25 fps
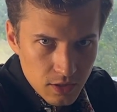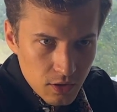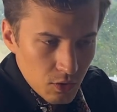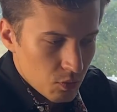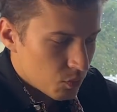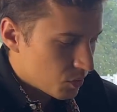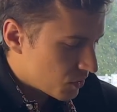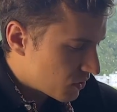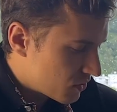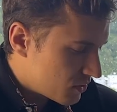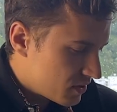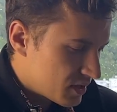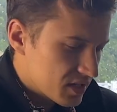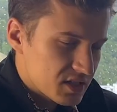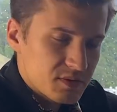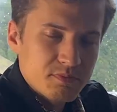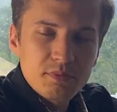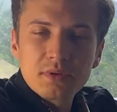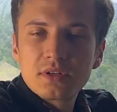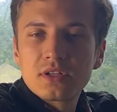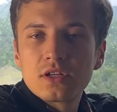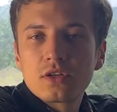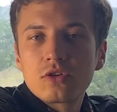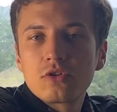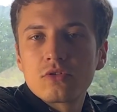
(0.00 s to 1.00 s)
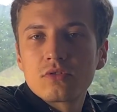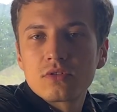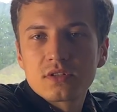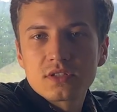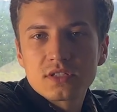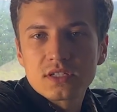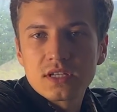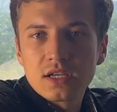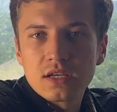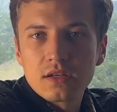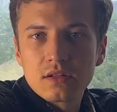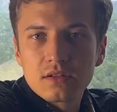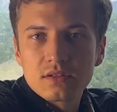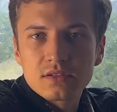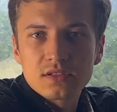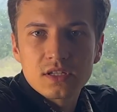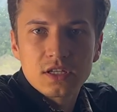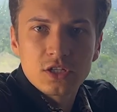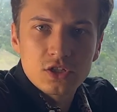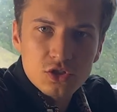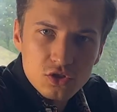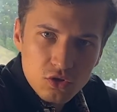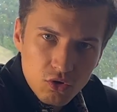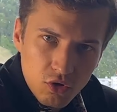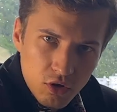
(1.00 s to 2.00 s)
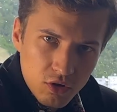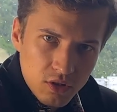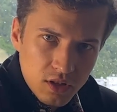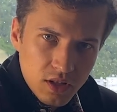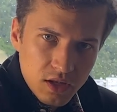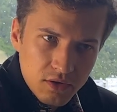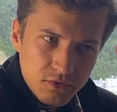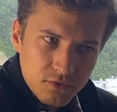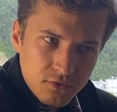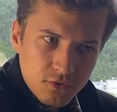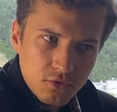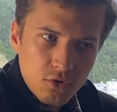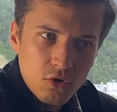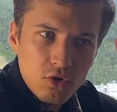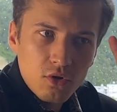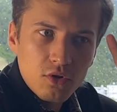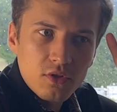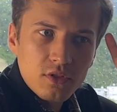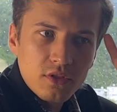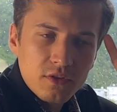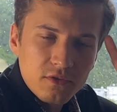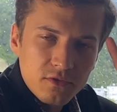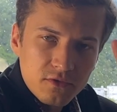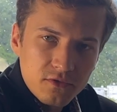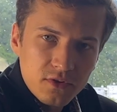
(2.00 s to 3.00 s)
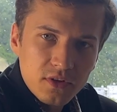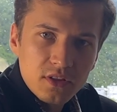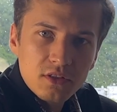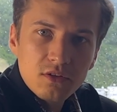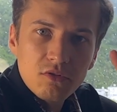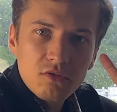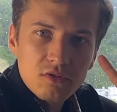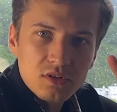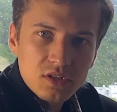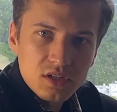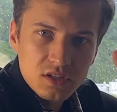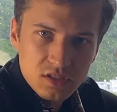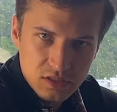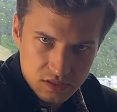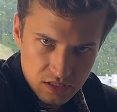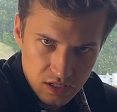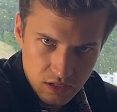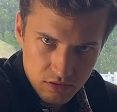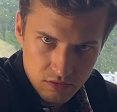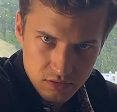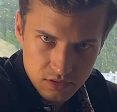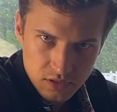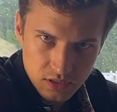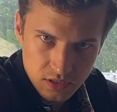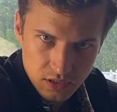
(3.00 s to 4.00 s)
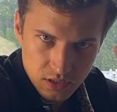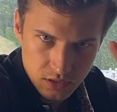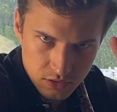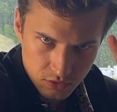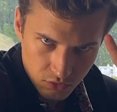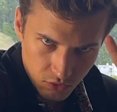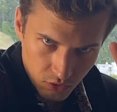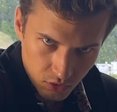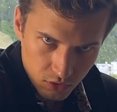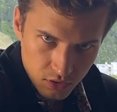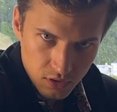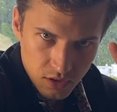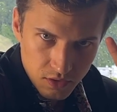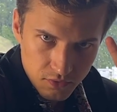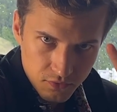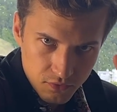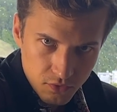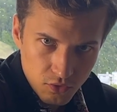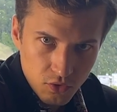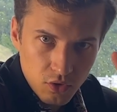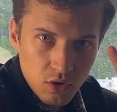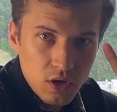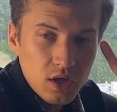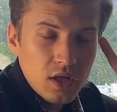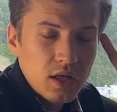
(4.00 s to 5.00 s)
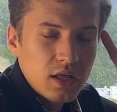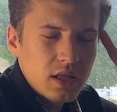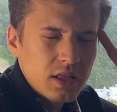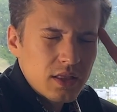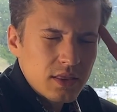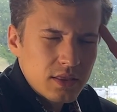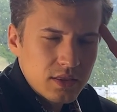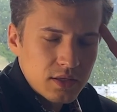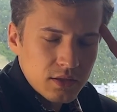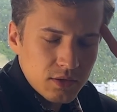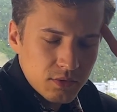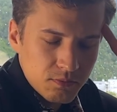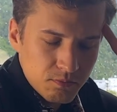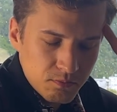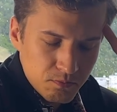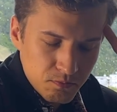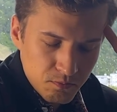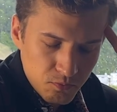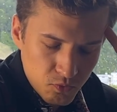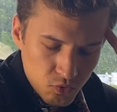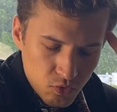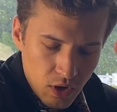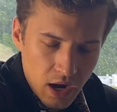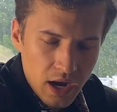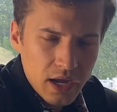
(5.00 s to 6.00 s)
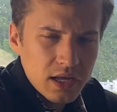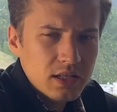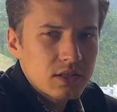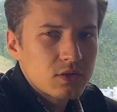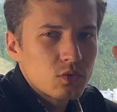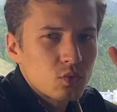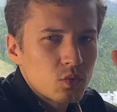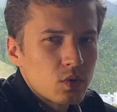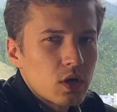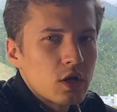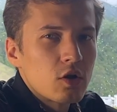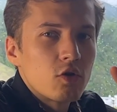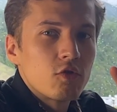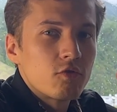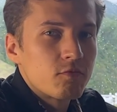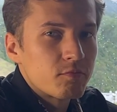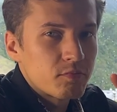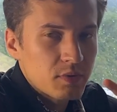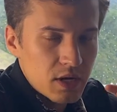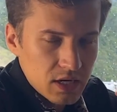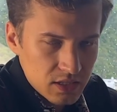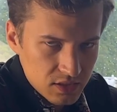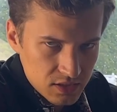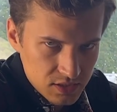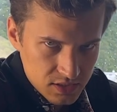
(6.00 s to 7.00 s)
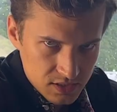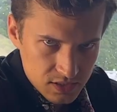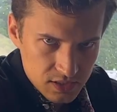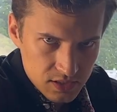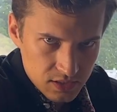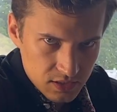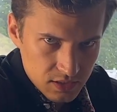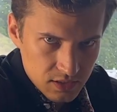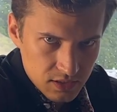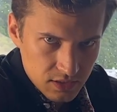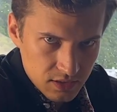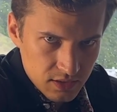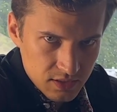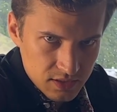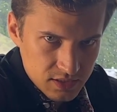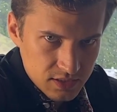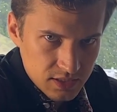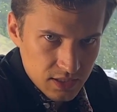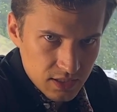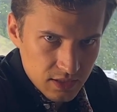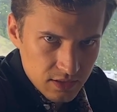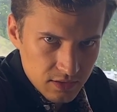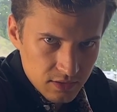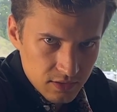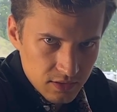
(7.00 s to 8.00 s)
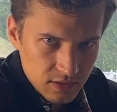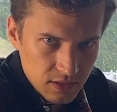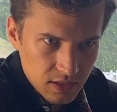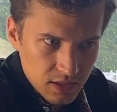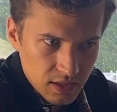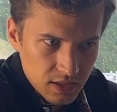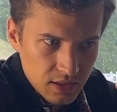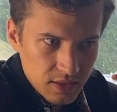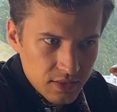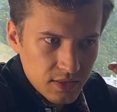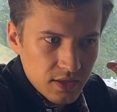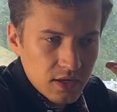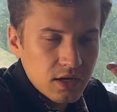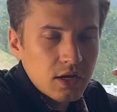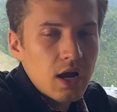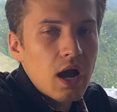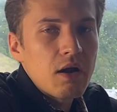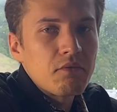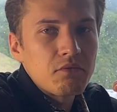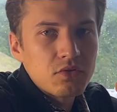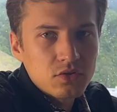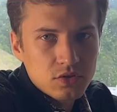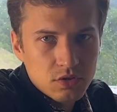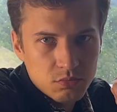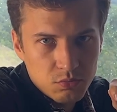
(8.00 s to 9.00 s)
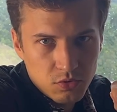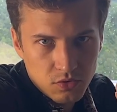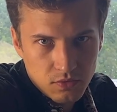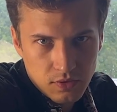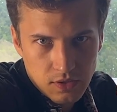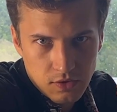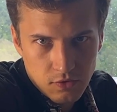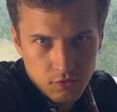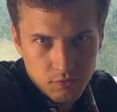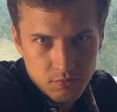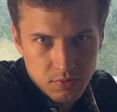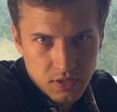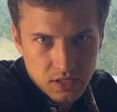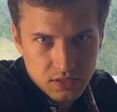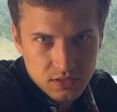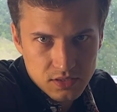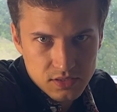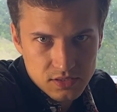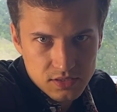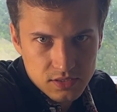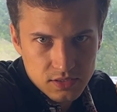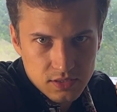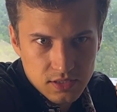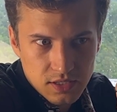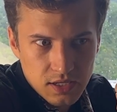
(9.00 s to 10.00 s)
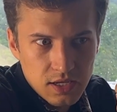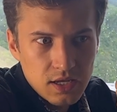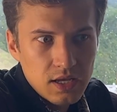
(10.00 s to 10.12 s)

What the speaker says: with these particular scales. It's only for the finger dexterity. It's only for the right way of practicing the scale, the comfortable way of practicing.